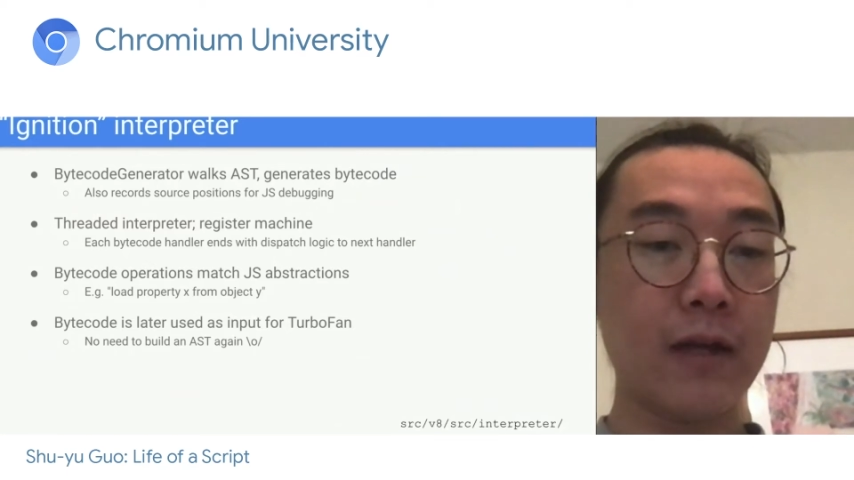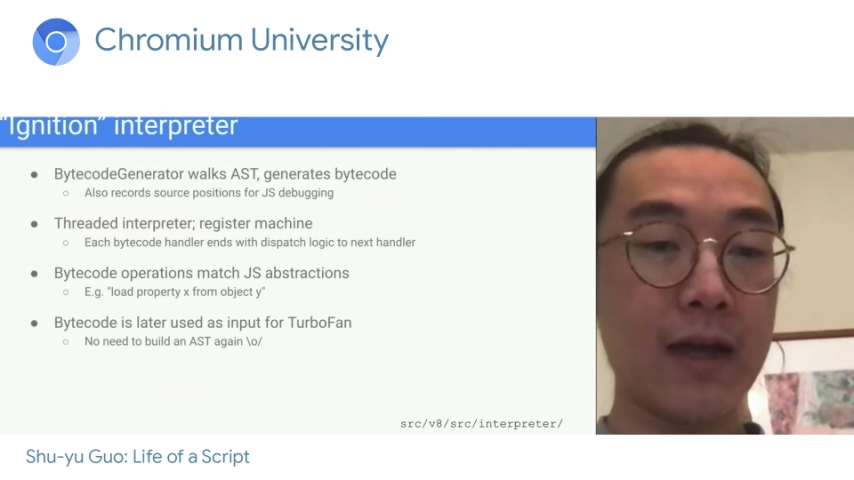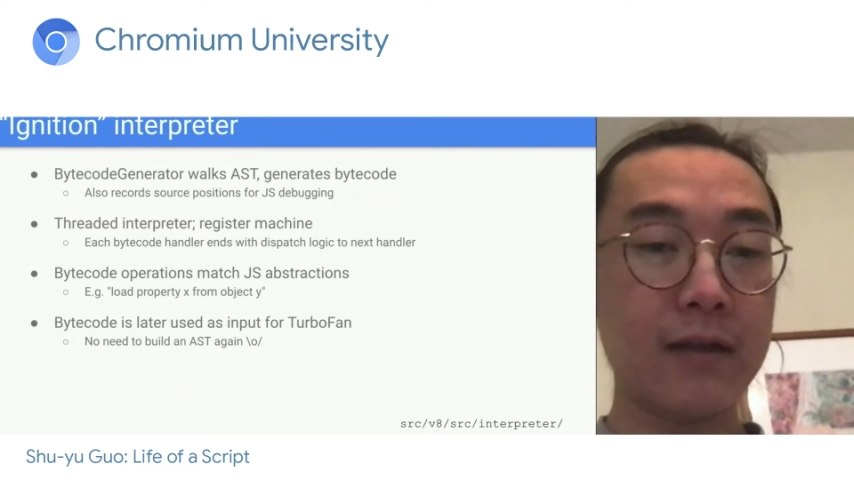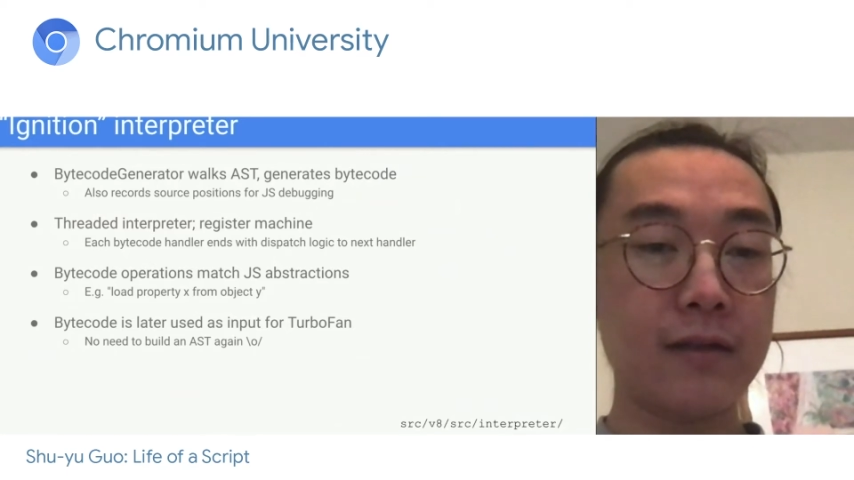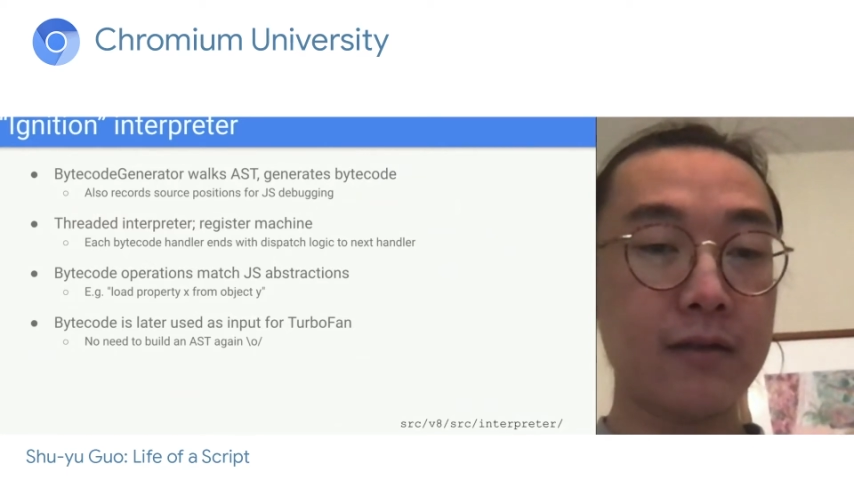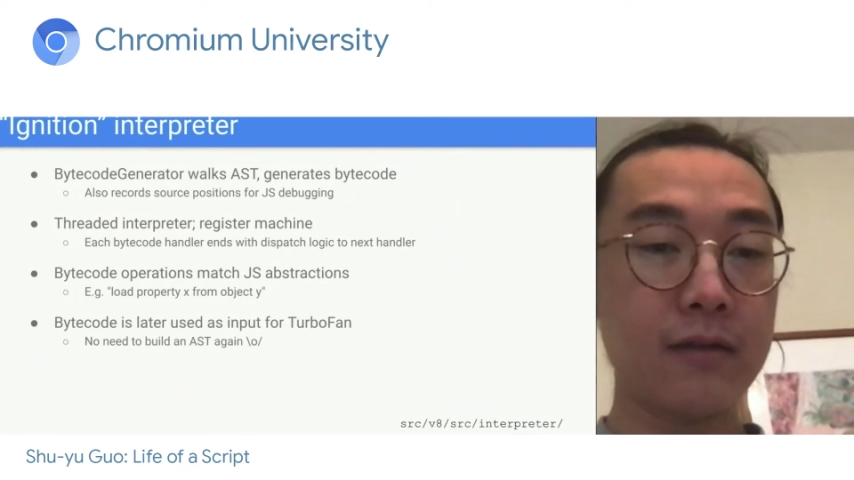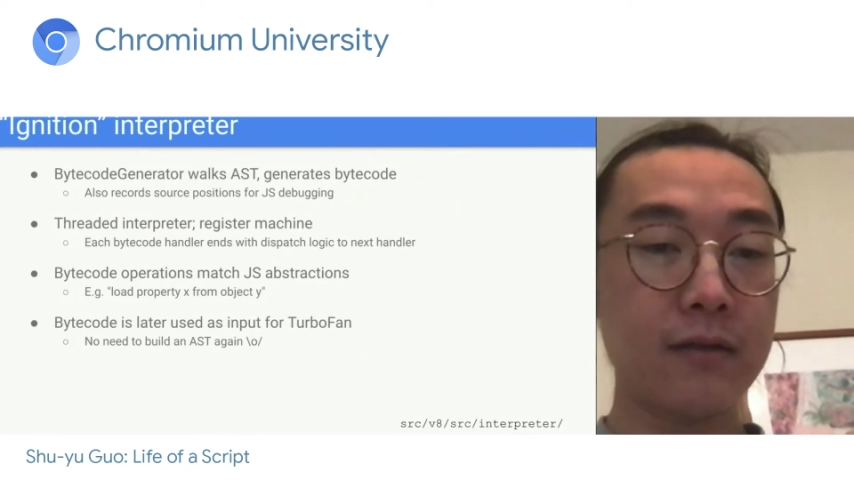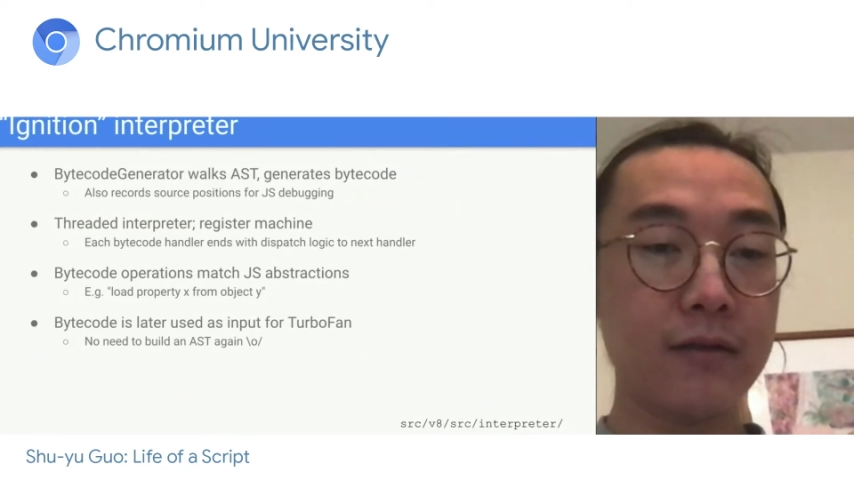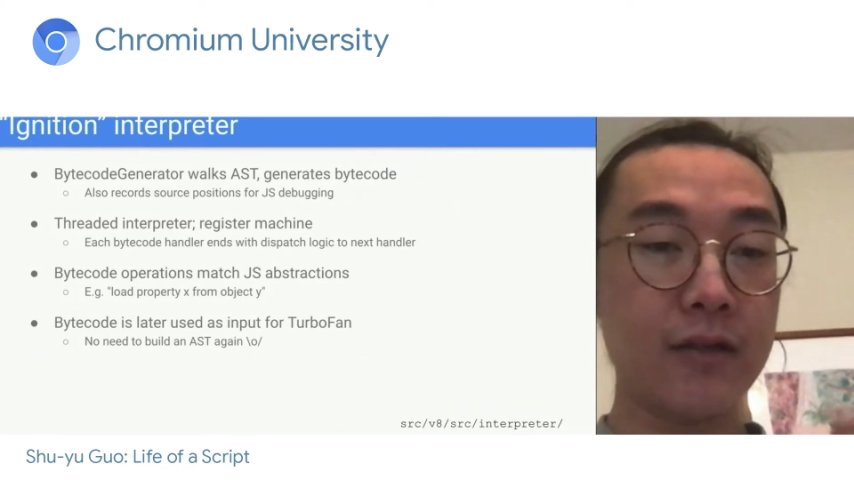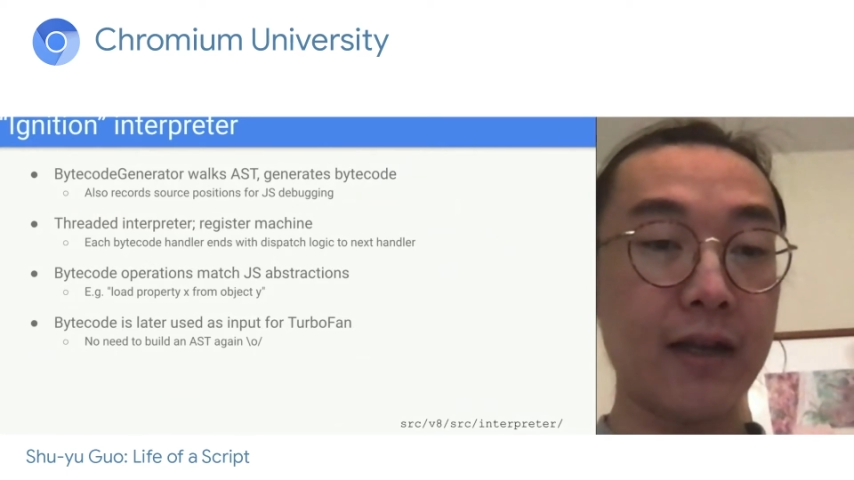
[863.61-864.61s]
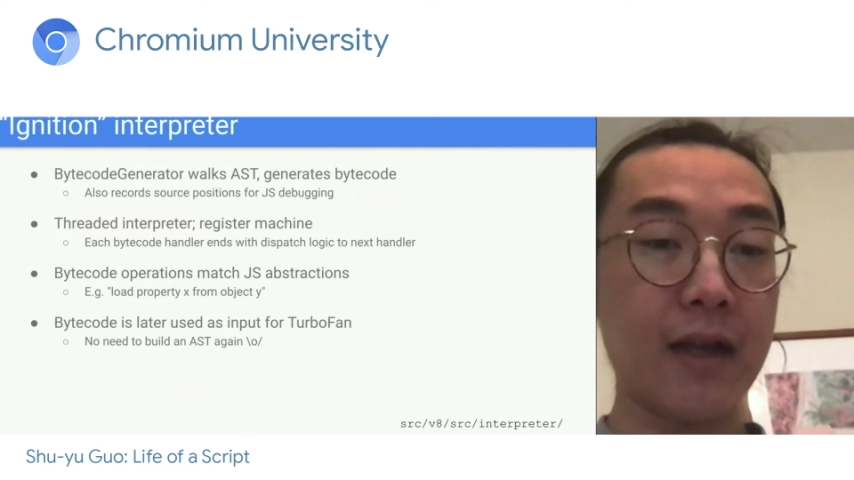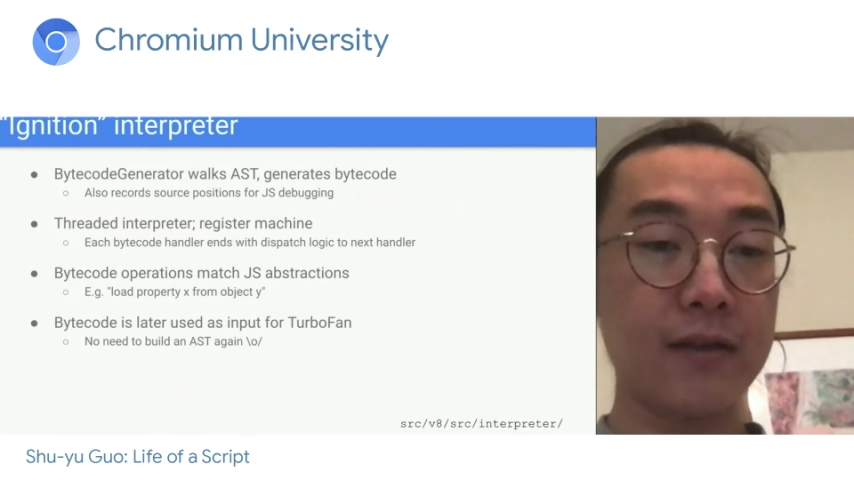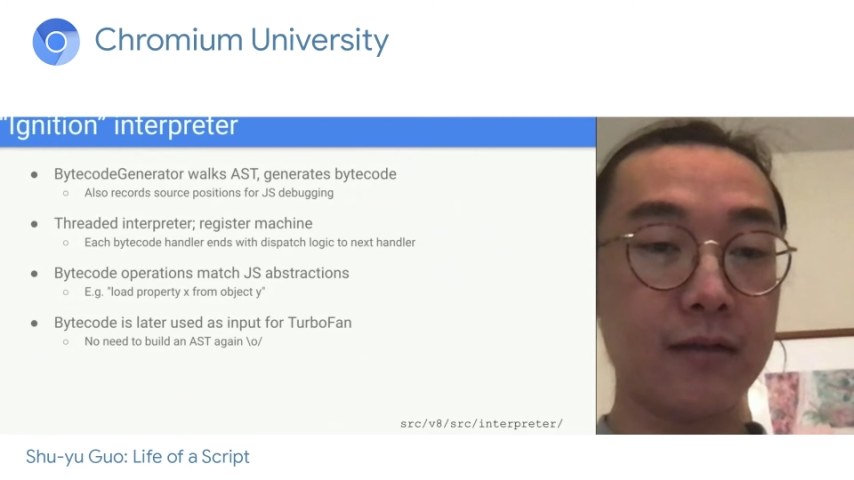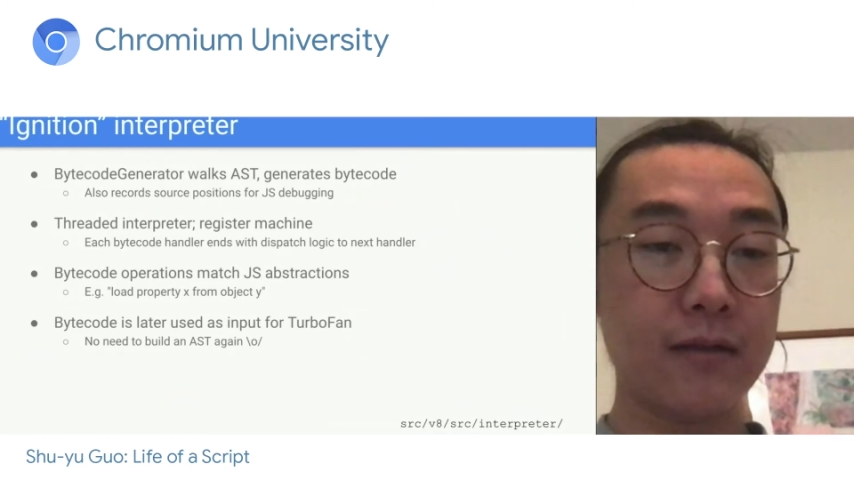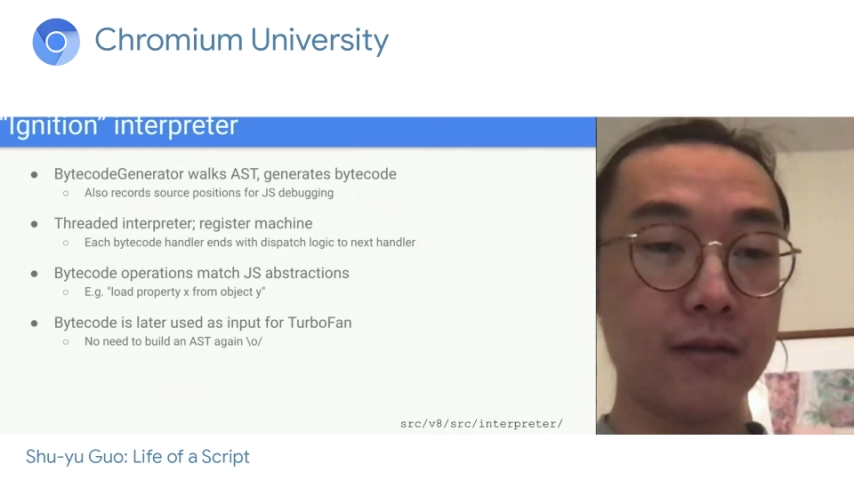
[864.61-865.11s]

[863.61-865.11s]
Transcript: as JS.